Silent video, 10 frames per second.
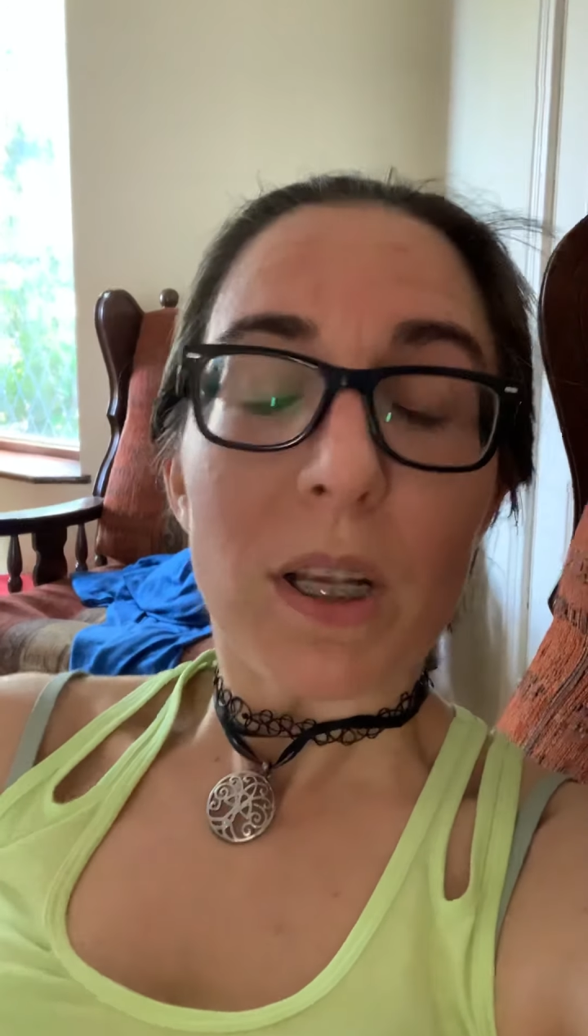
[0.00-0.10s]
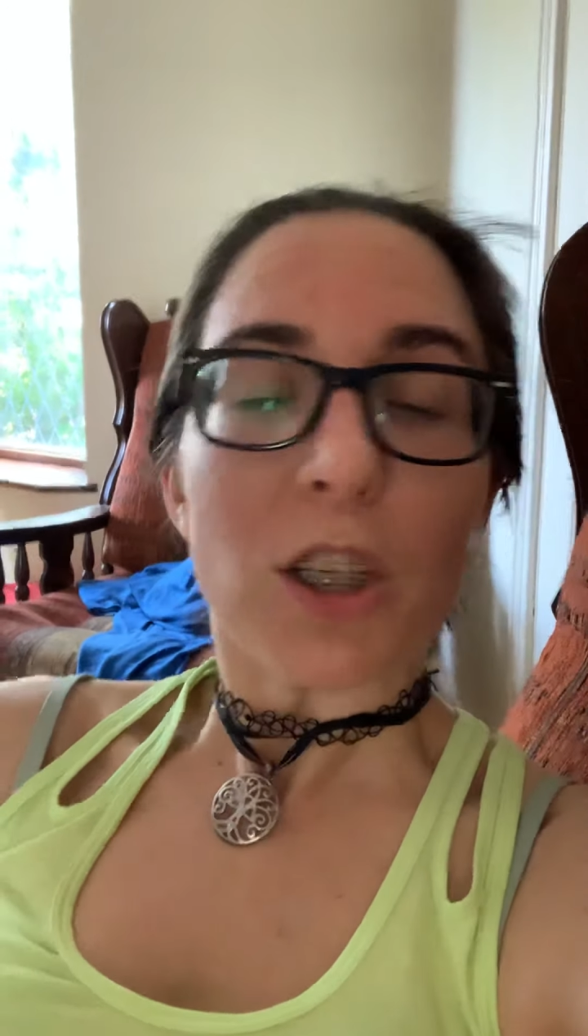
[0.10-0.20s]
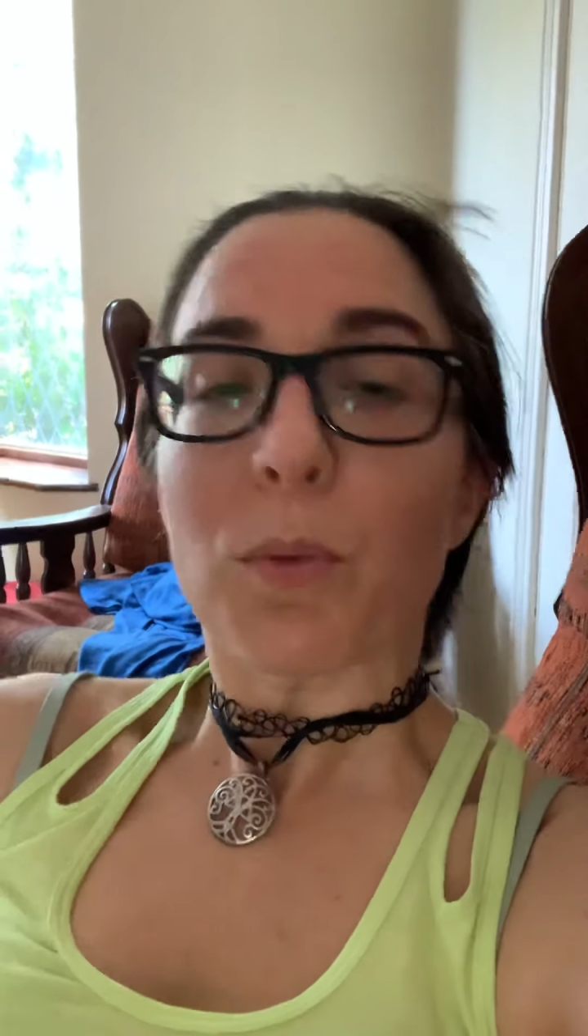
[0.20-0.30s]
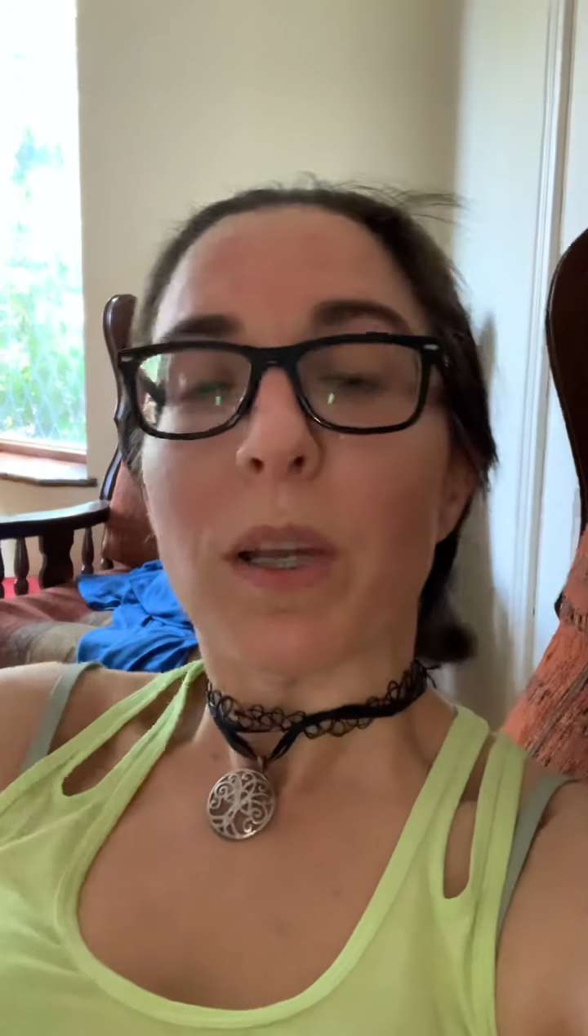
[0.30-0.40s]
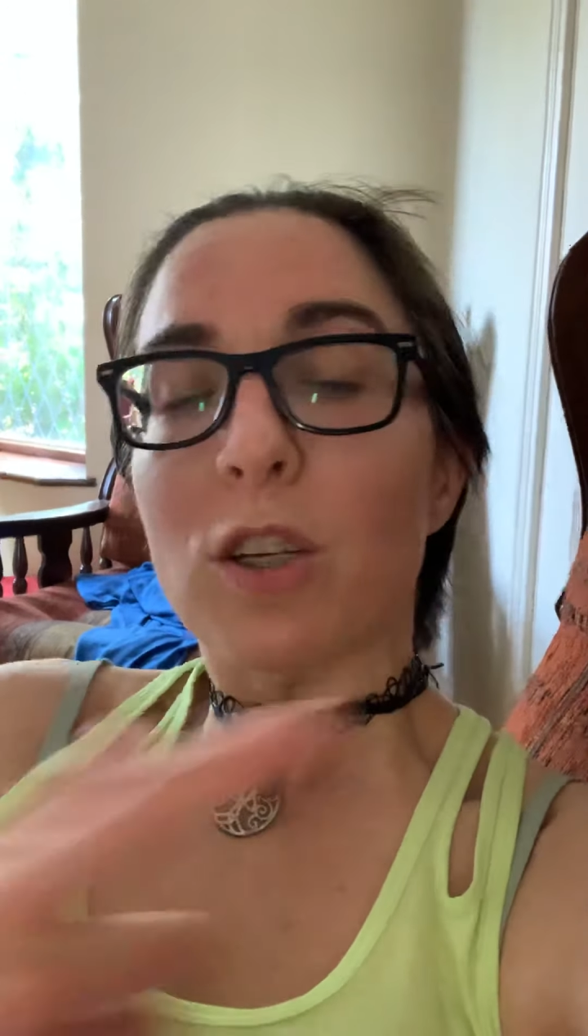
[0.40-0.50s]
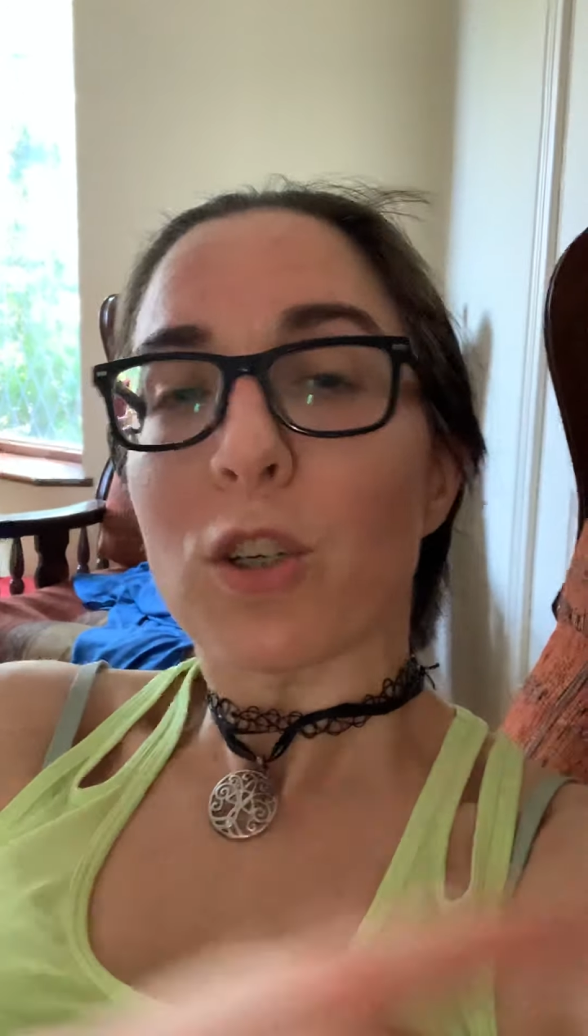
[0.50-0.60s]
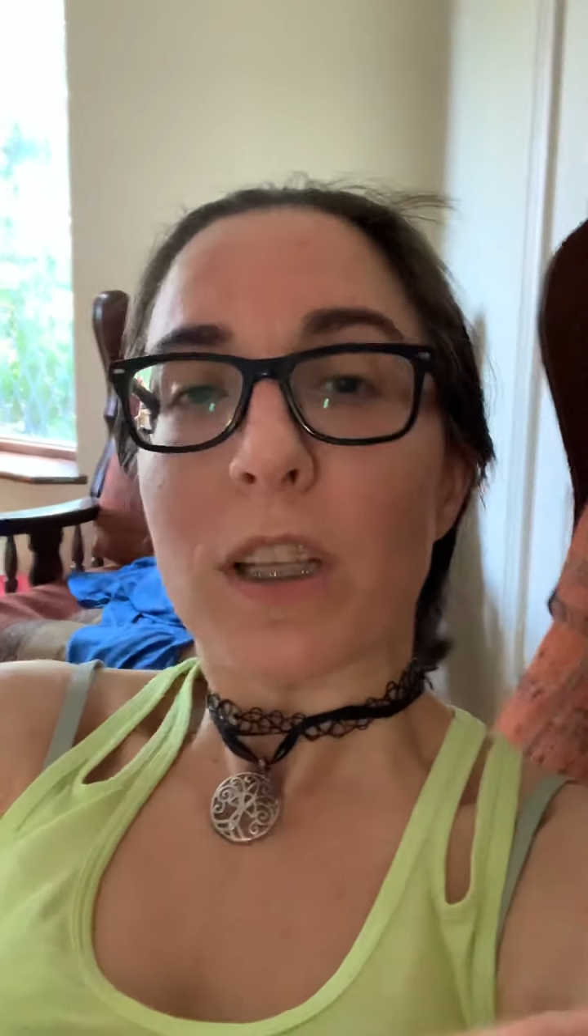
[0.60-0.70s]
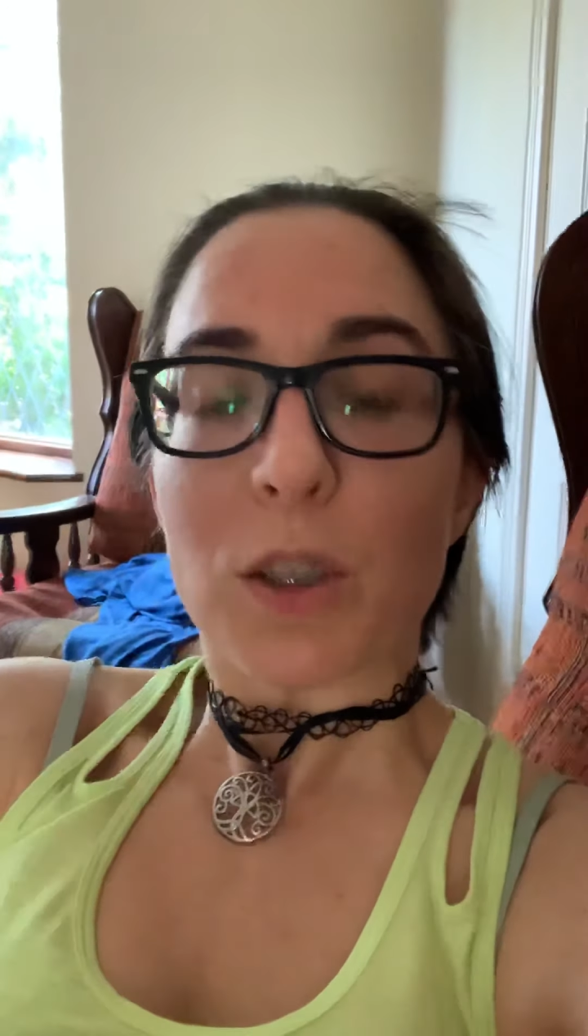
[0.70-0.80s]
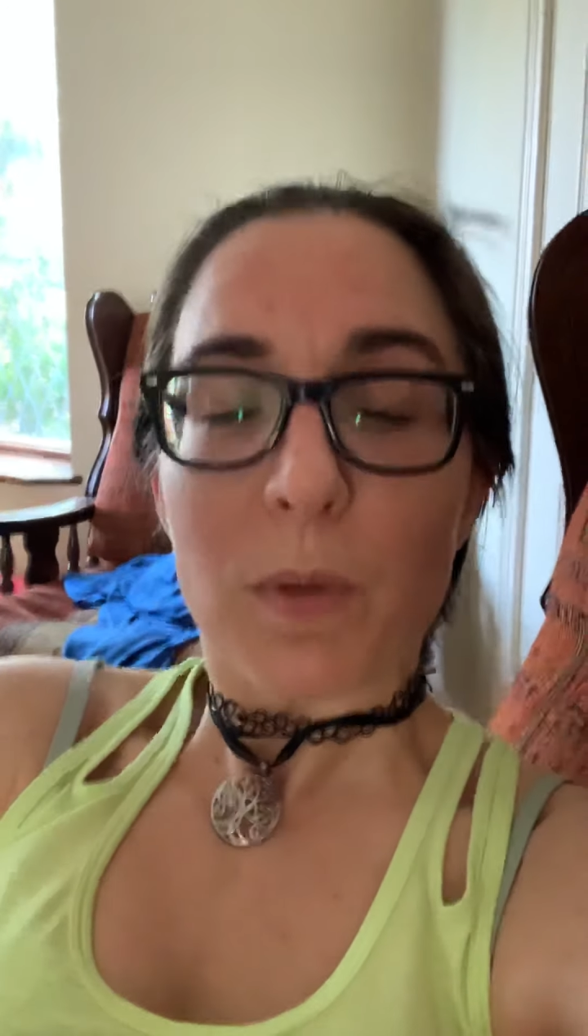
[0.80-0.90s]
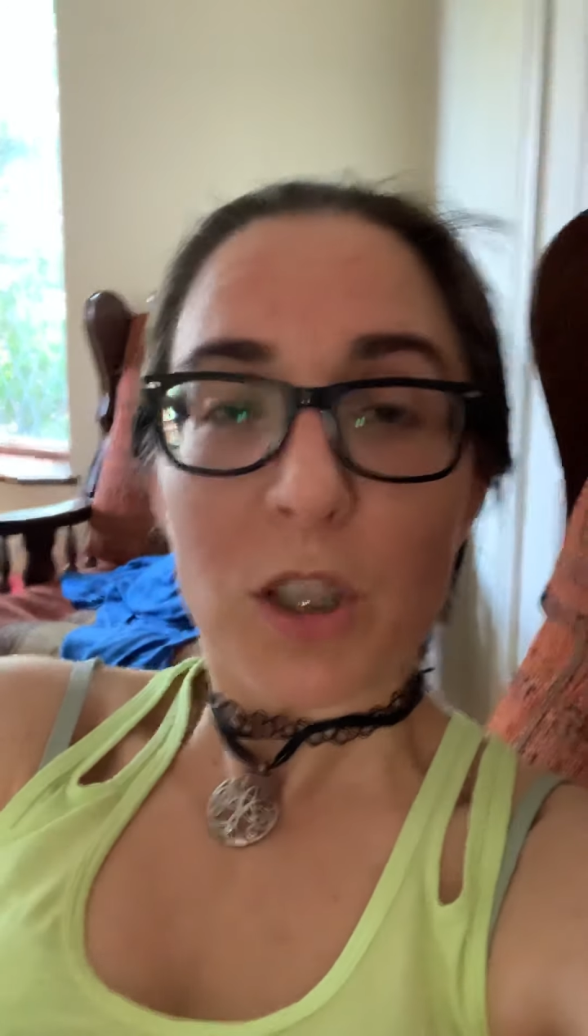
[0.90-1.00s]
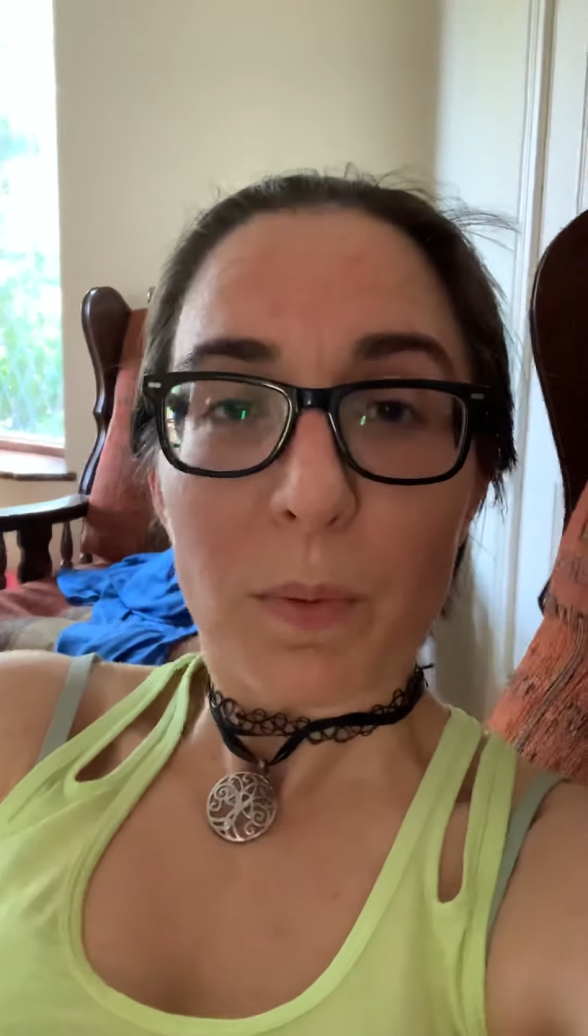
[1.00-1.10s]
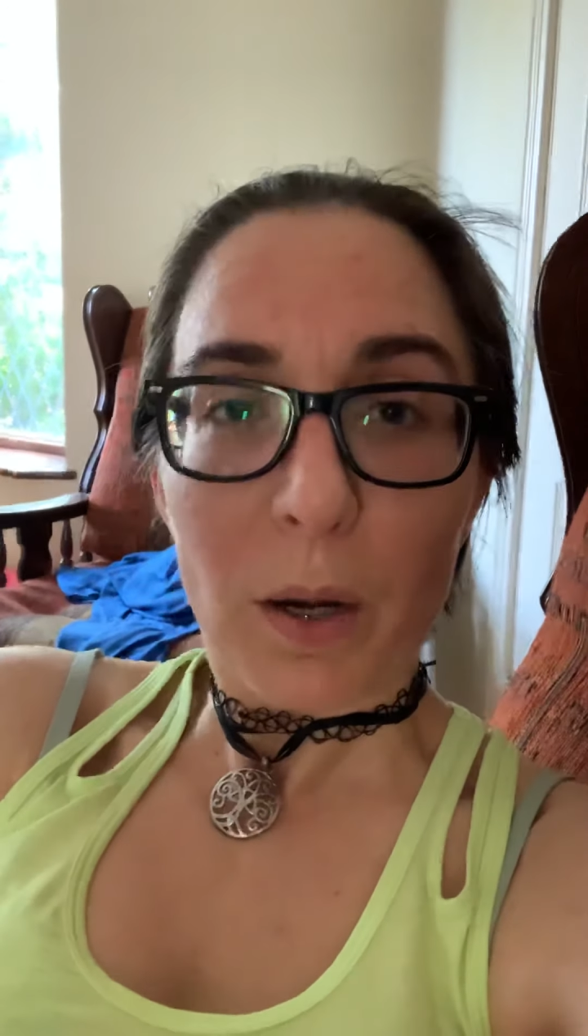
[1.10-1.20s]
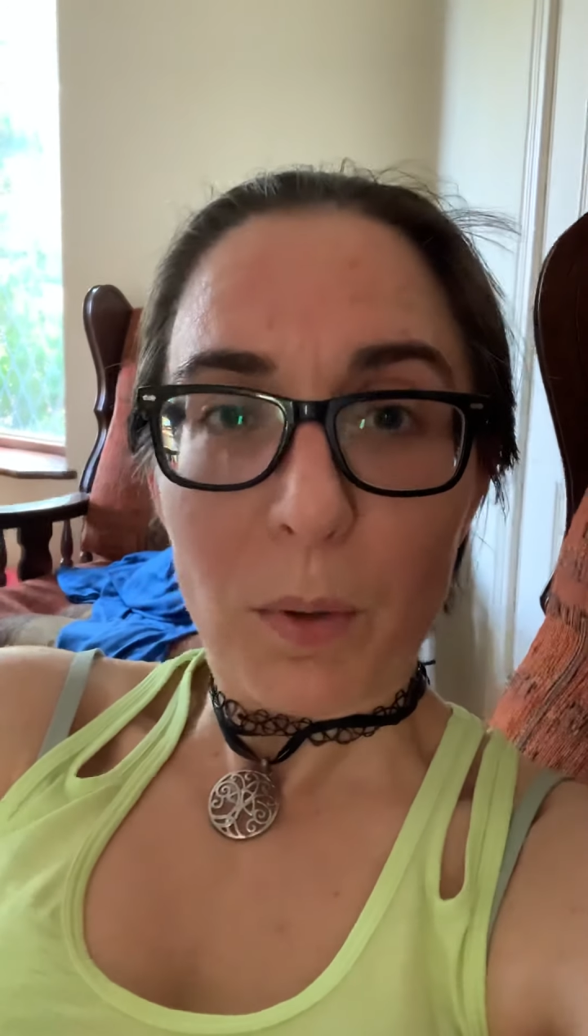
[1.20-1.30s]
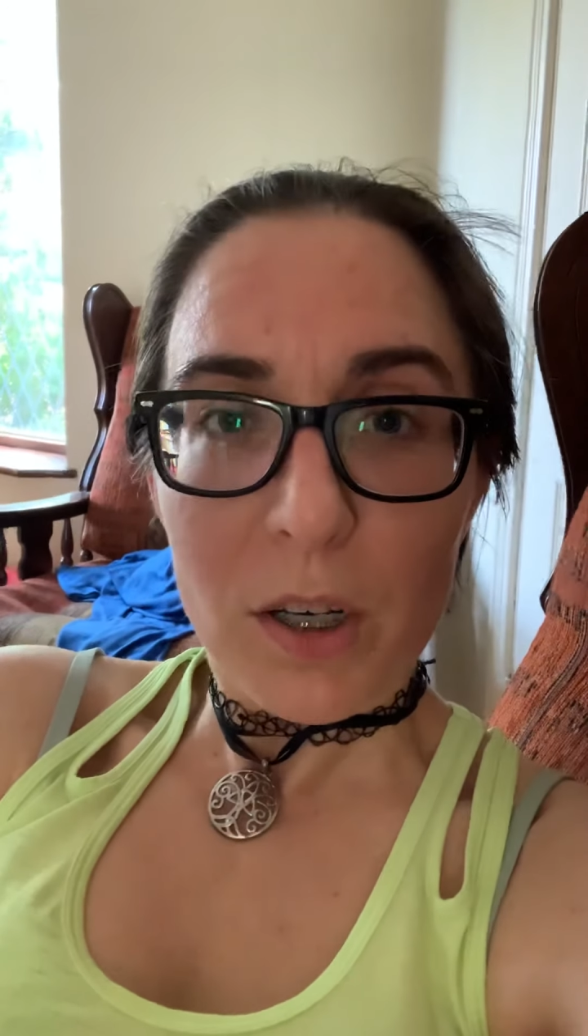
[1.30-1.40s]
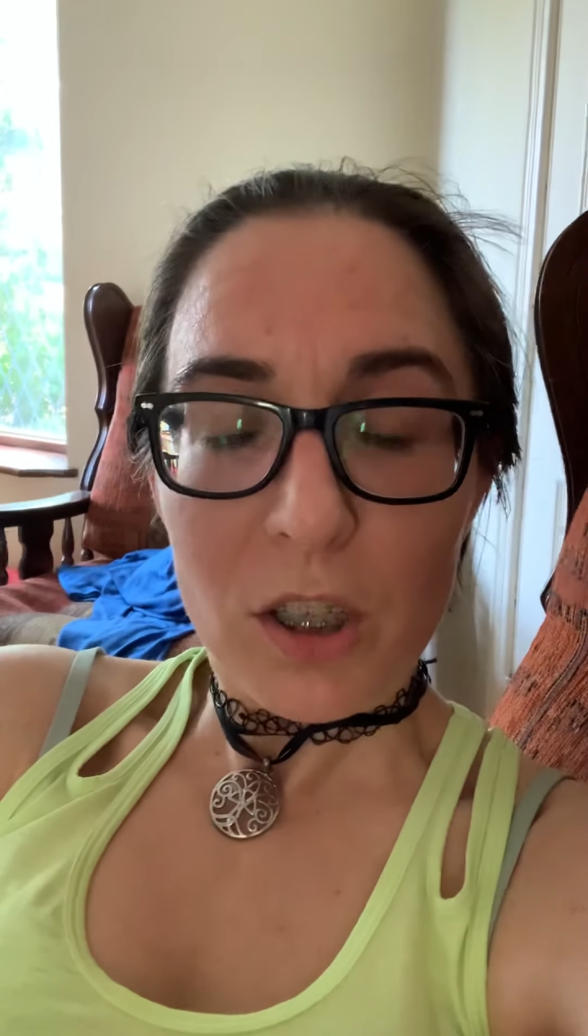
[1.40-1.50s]
Actually, we can do this with a swear
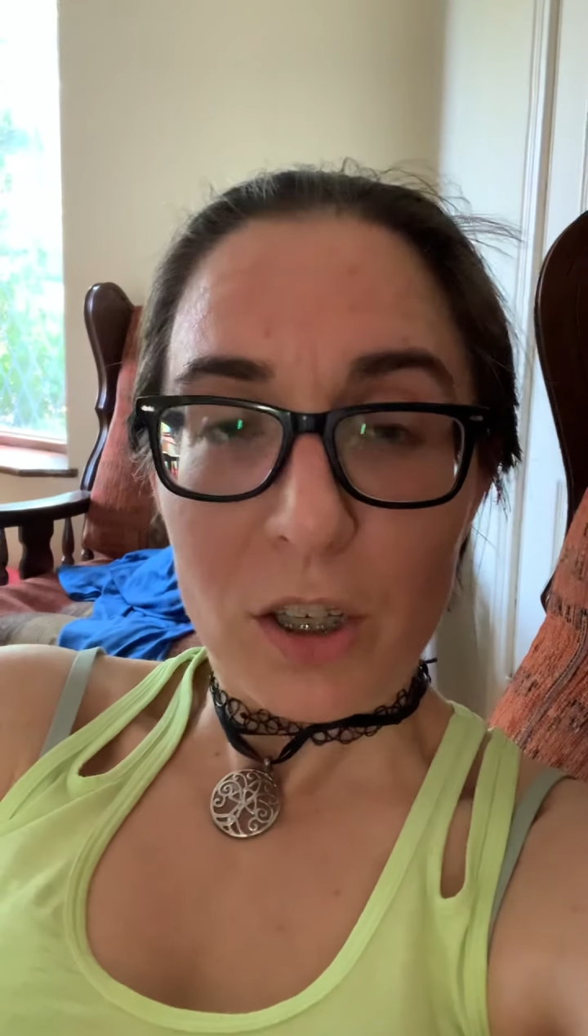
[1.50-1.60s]
word